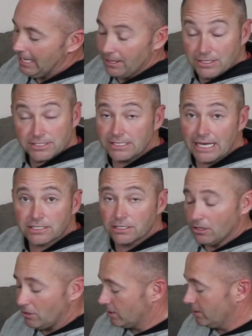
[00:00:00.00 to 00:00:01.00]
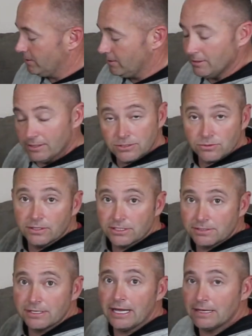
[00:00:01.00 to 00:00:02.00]
And this is actually longer than this one.
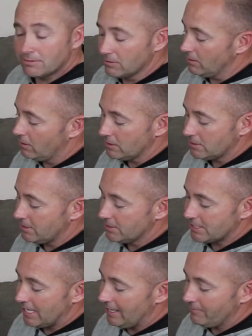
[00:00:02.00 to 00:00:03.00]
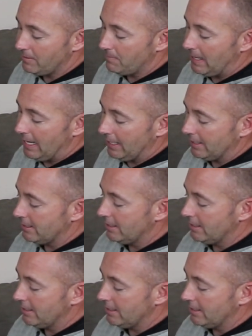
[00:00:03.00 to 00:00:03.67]
This is the absolute longest disc I have in my bag.